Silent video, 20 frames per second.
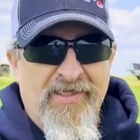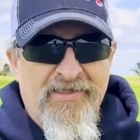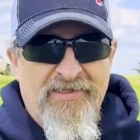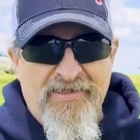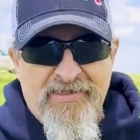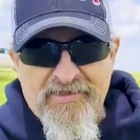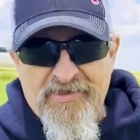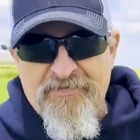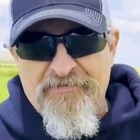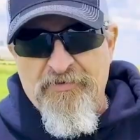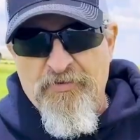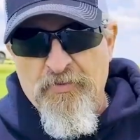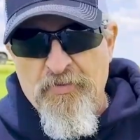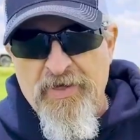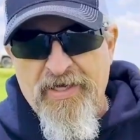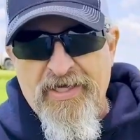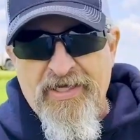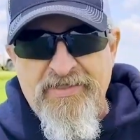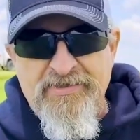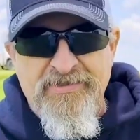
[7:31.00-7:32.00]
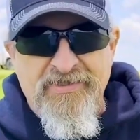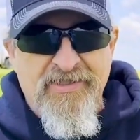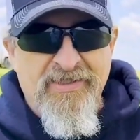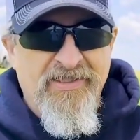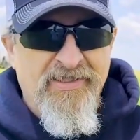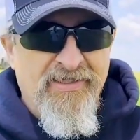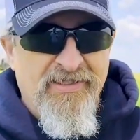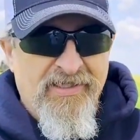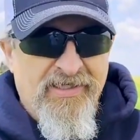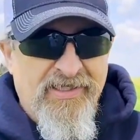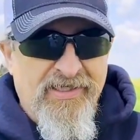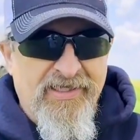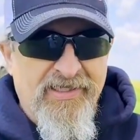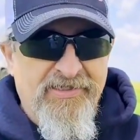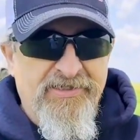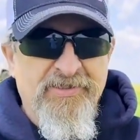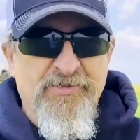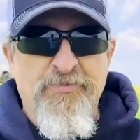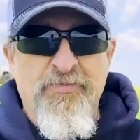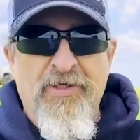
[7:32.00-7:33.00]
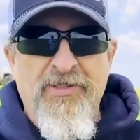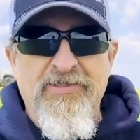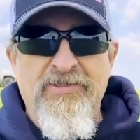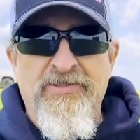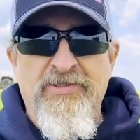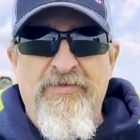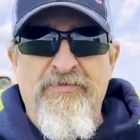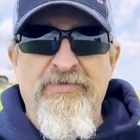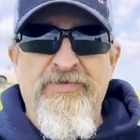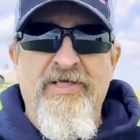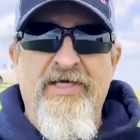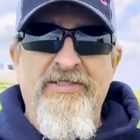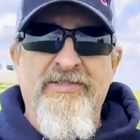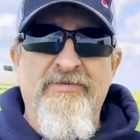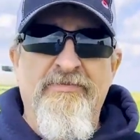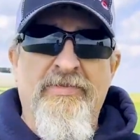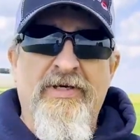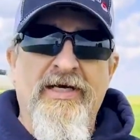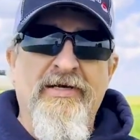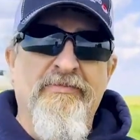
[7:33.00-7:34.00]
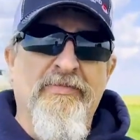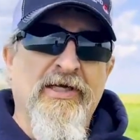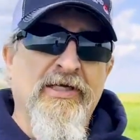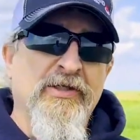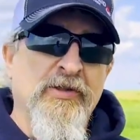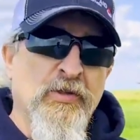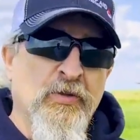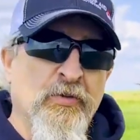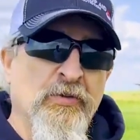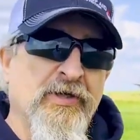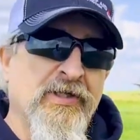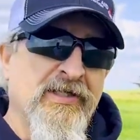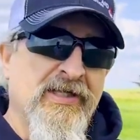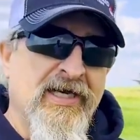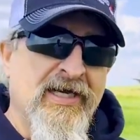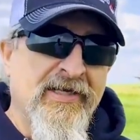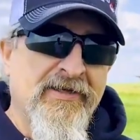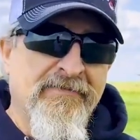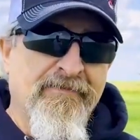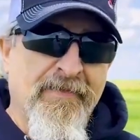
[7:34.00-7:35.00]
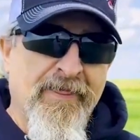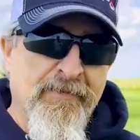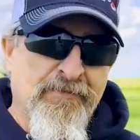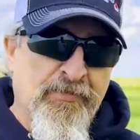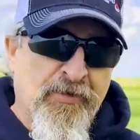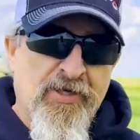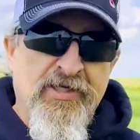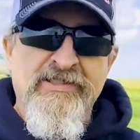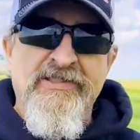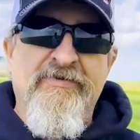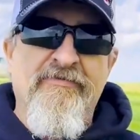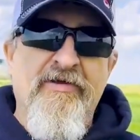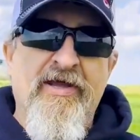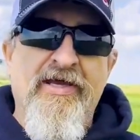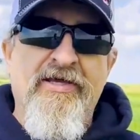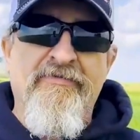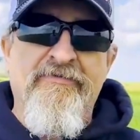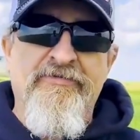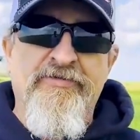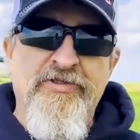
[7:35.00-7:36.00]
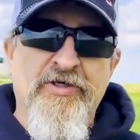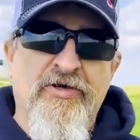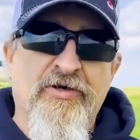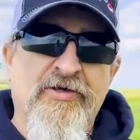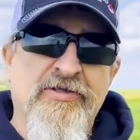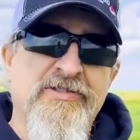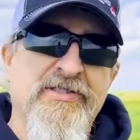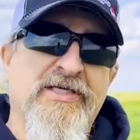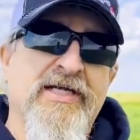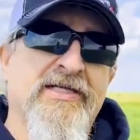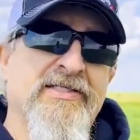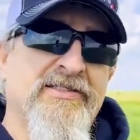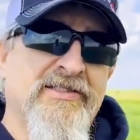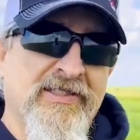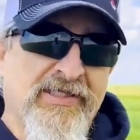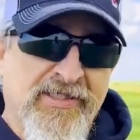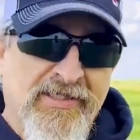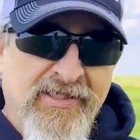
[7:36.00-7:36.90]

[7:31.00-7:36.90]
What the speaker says: in different ways, it just breaks the surface tension by lowering that positive negative charge against